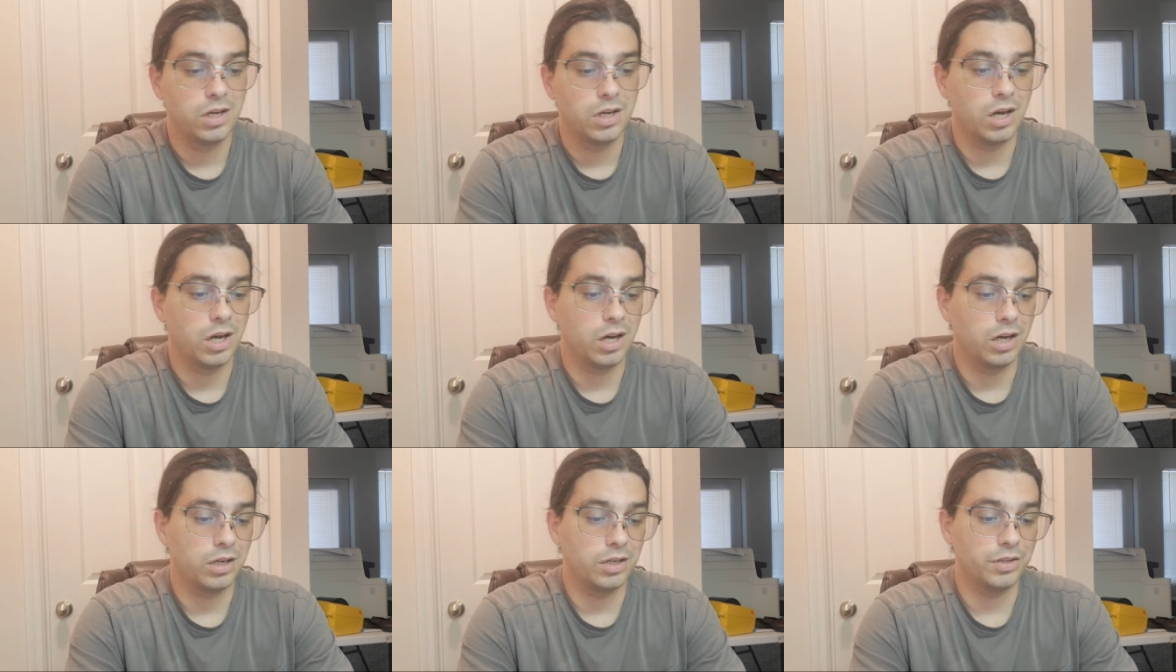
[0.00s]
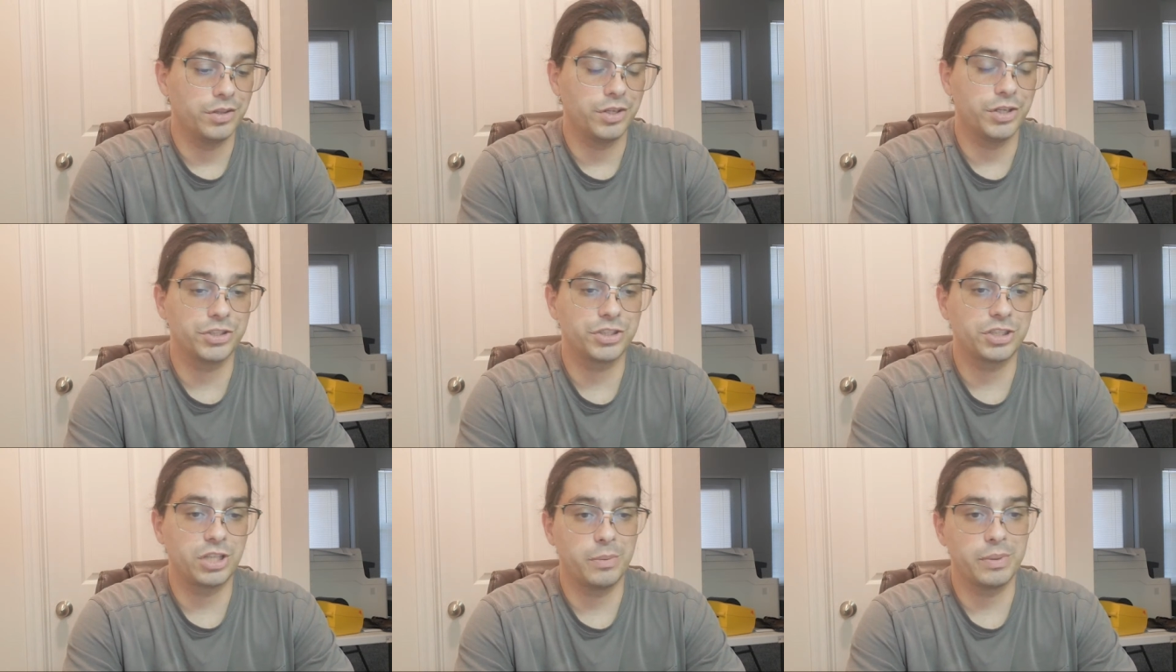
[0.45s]

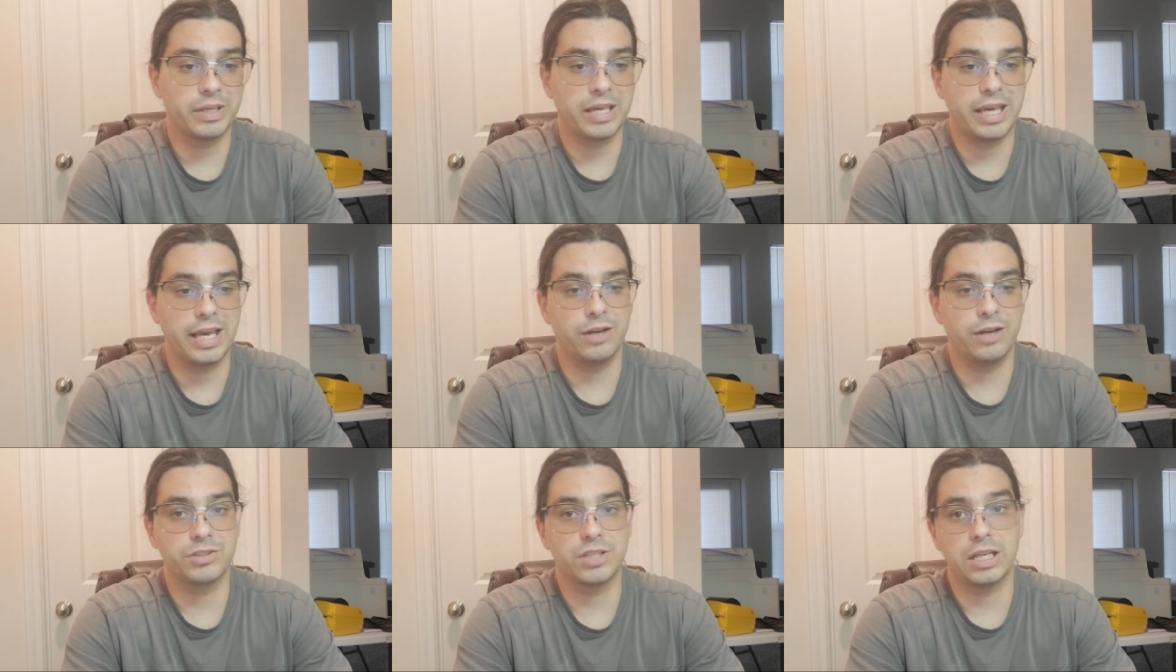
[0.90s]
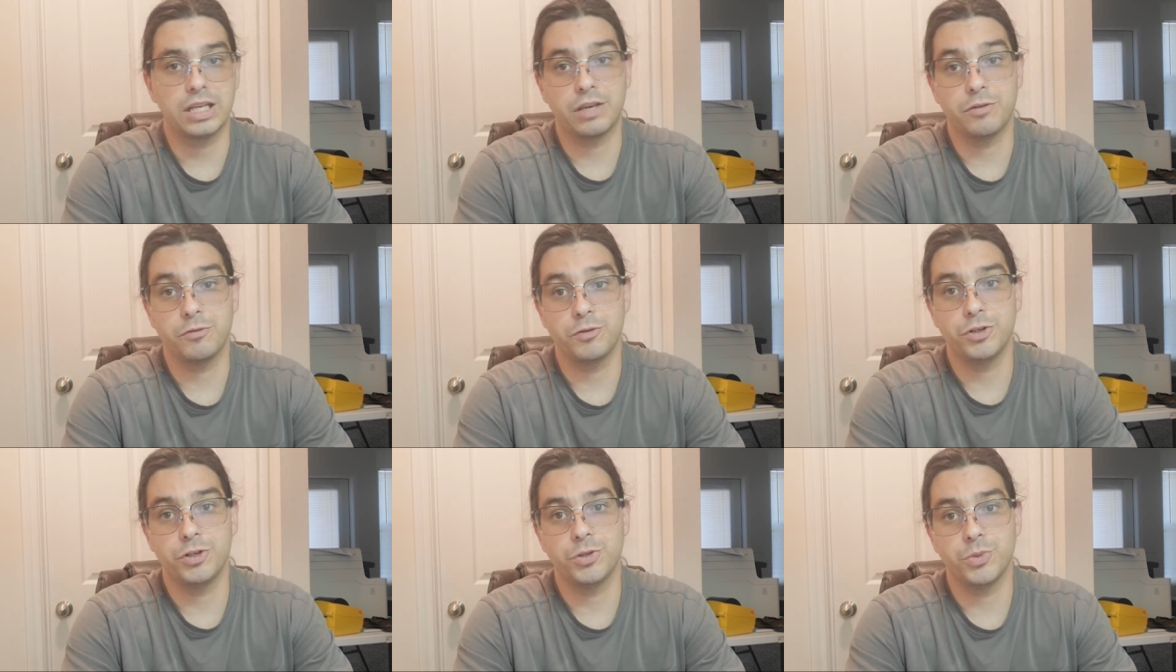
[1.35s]
There's some accounts, like
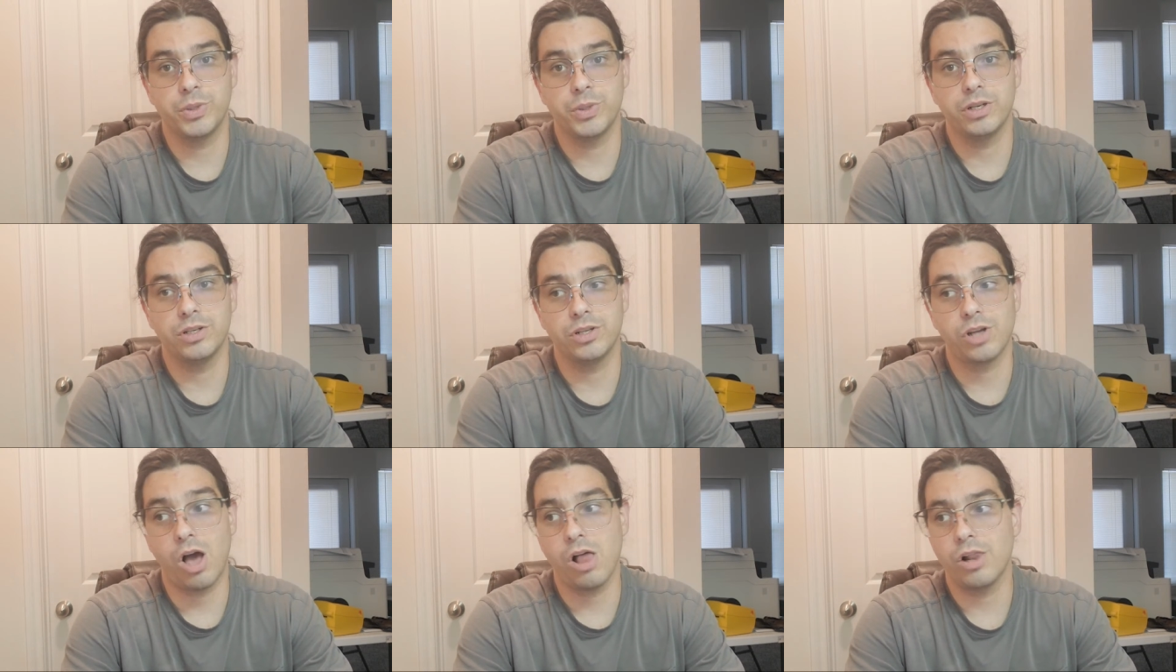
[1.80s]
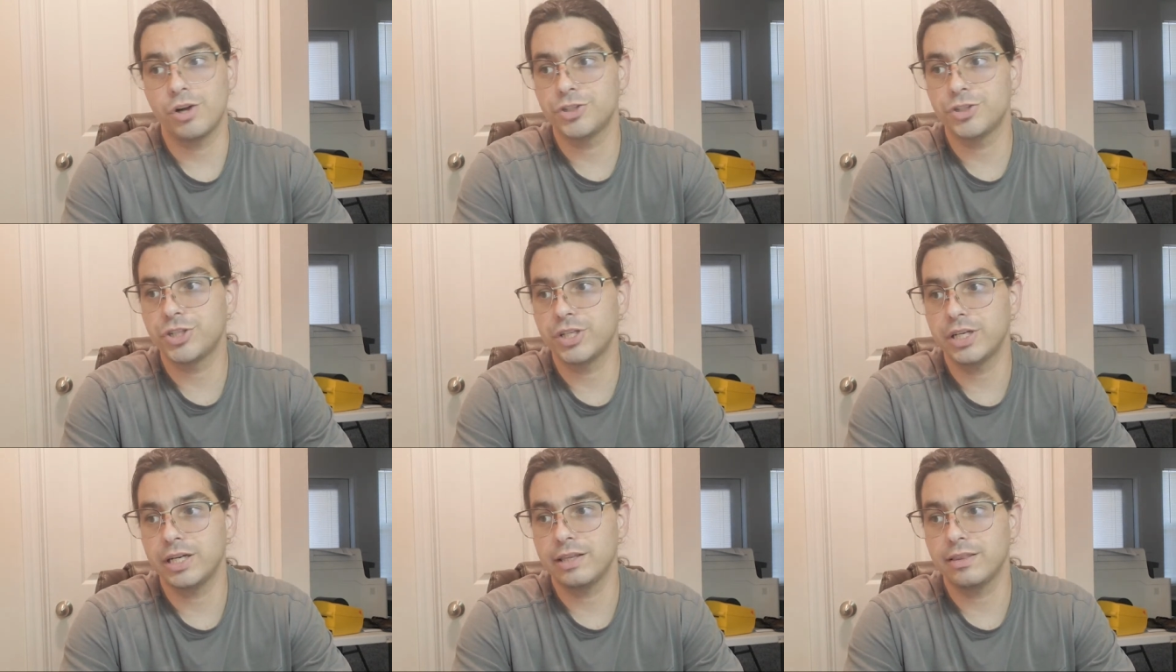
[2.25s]
if you're doing Dollar
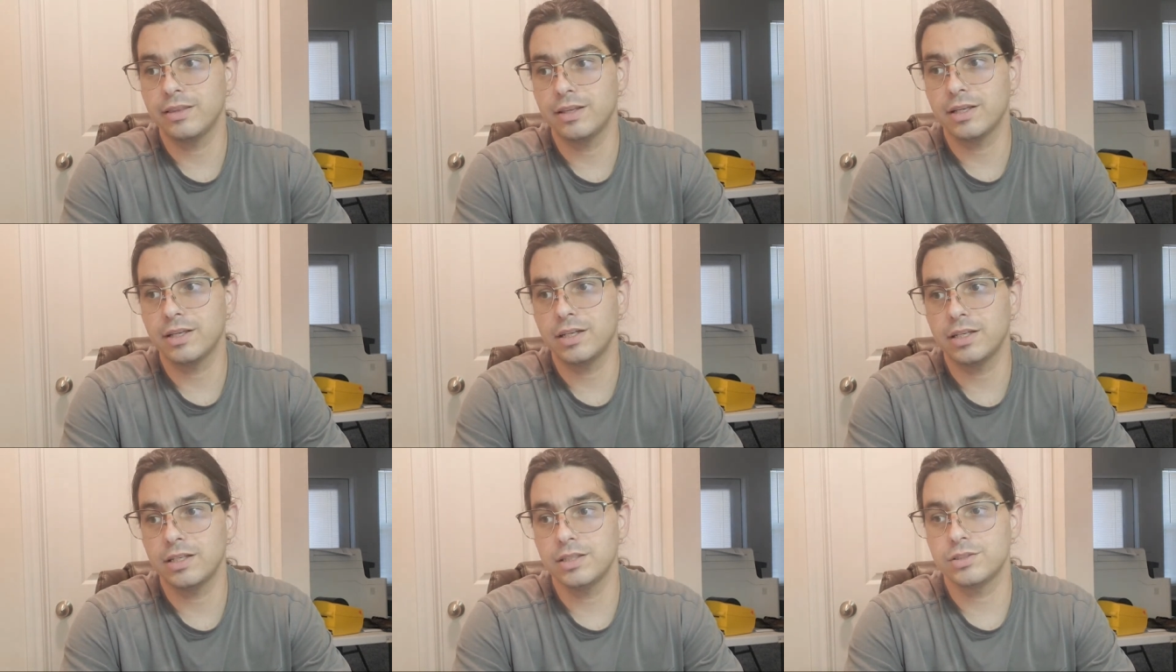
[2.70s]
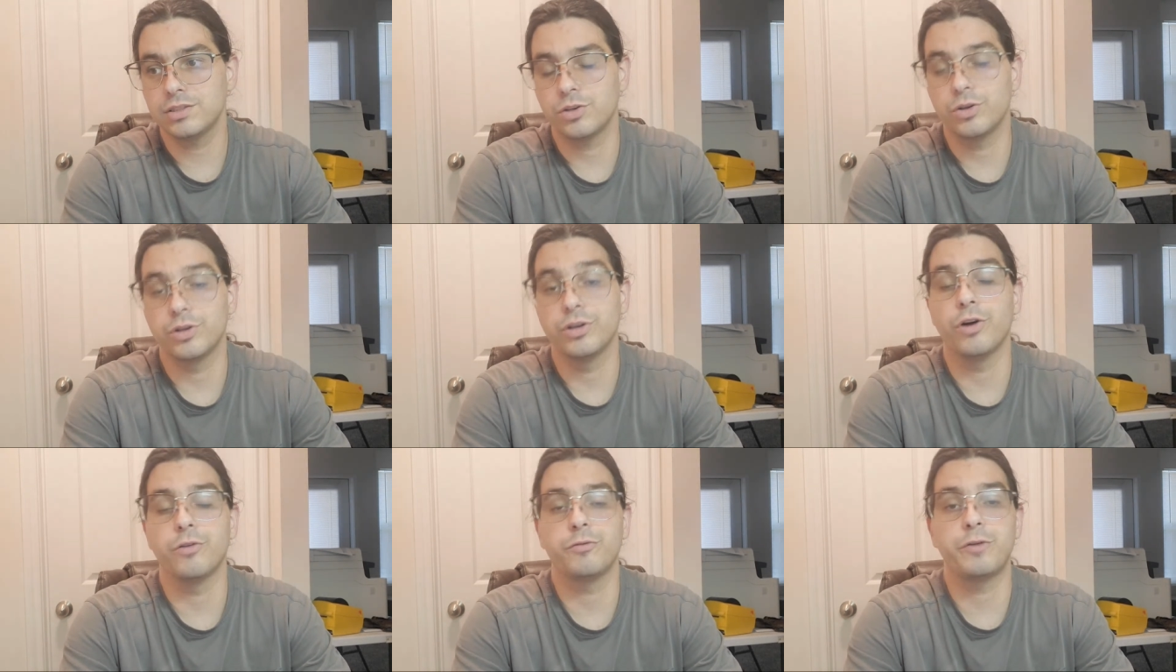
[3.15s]
Tree, I think it is,
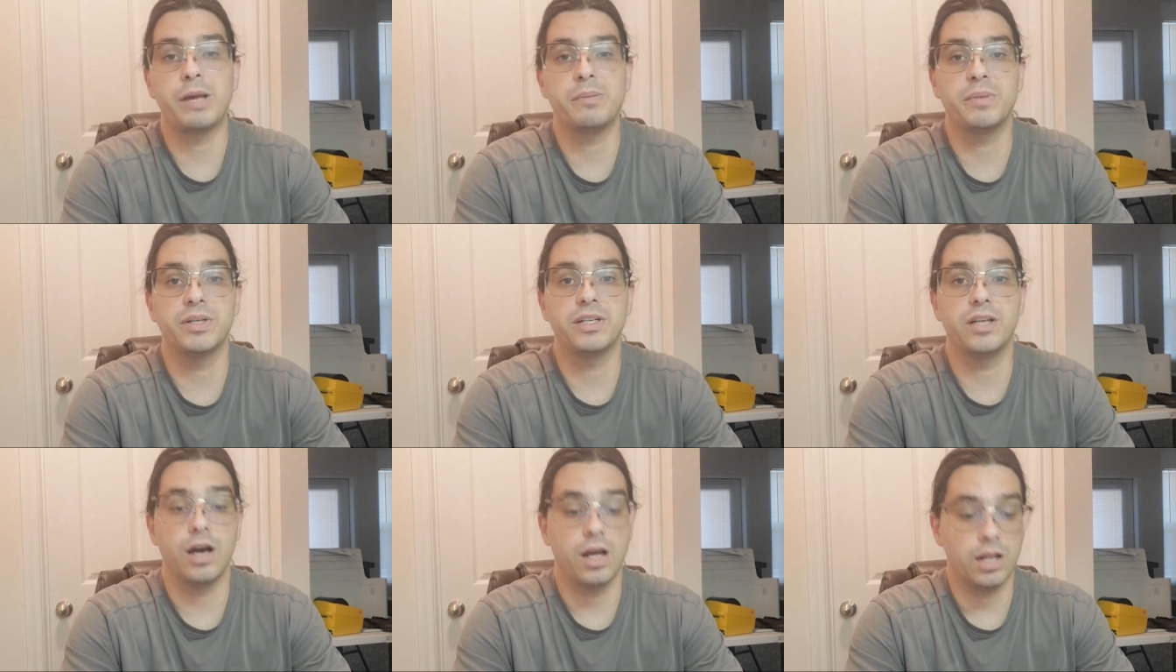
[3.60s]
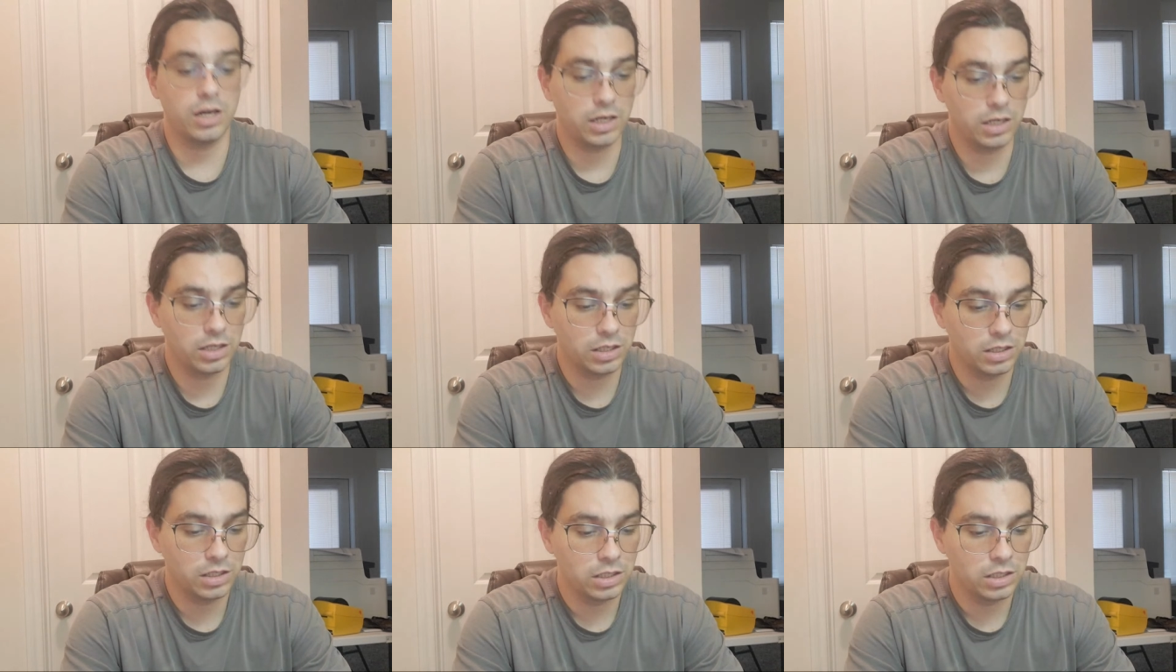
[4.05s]
or no, Family Dollar.